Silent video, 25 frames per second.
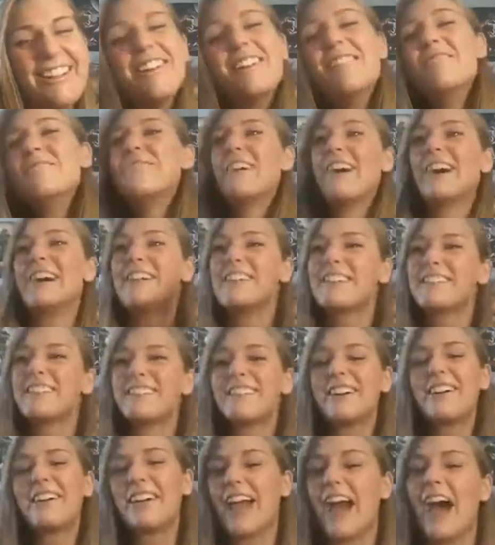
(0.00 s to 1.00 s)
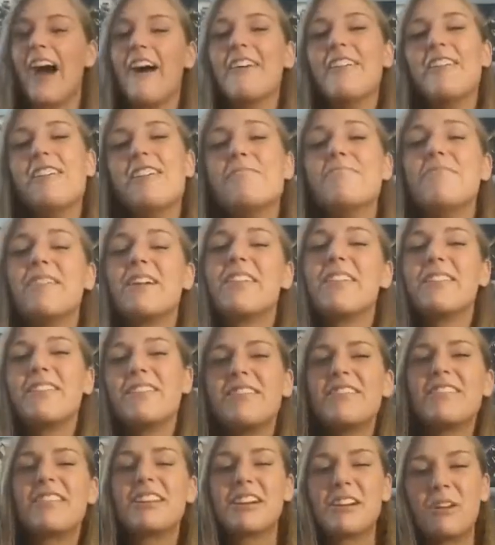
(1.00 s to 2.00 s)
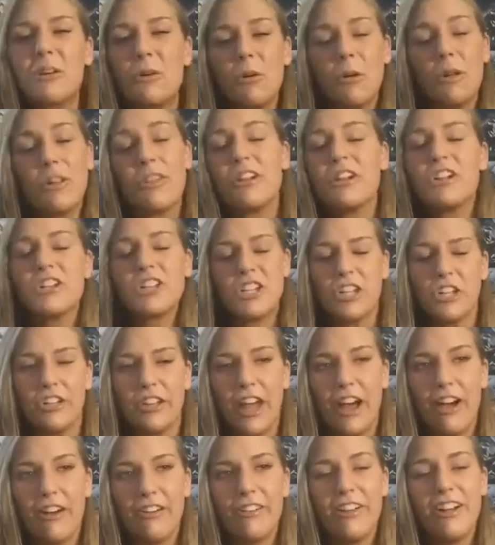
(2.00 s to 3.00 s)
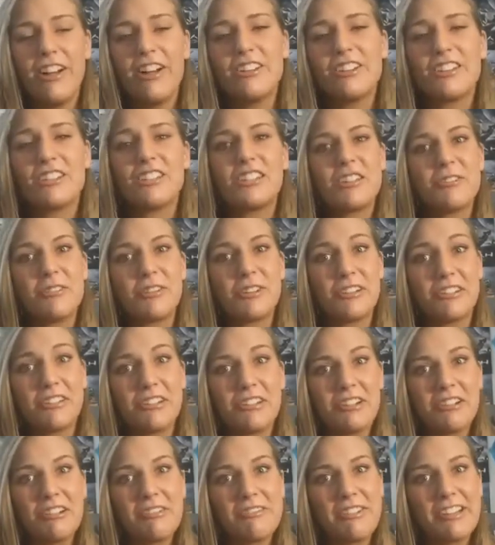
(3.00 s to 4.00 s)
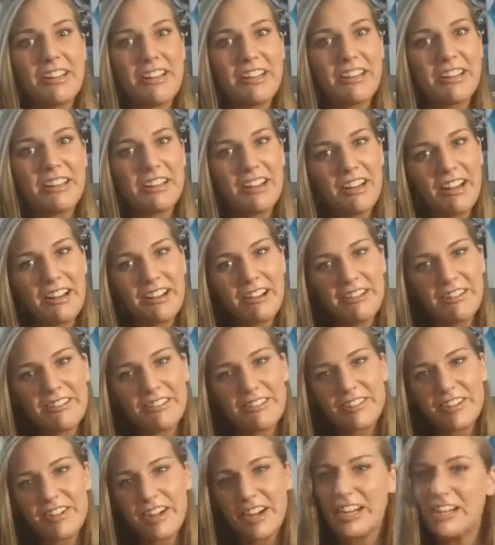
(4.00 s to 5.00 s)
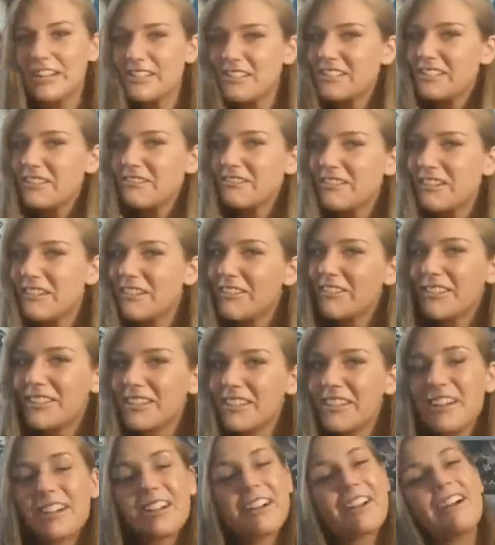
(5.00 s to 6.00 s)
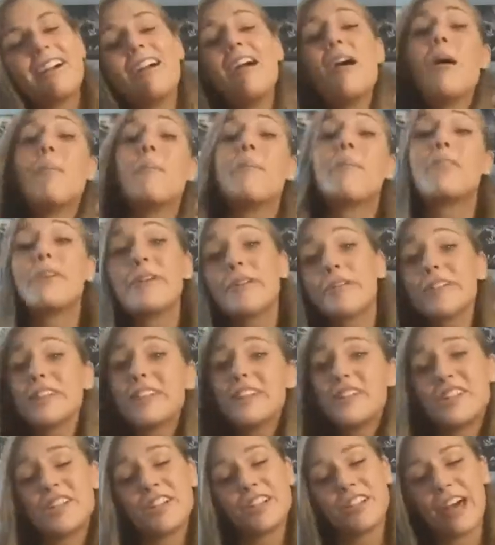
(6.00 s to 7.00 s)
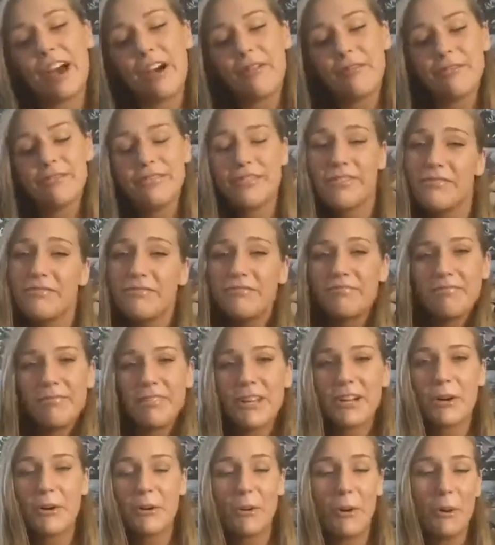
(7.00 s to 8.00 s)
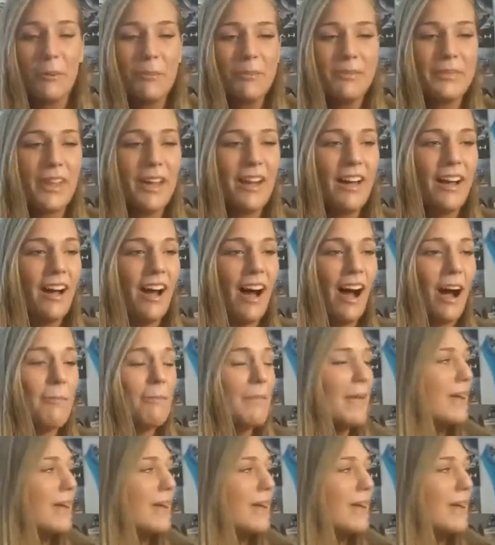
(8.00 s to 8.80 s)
But, so yeah. But they're cool. They're chill now. Just they were a little bit kind of crazy when I was younger. But they're really chill now. They're cool. They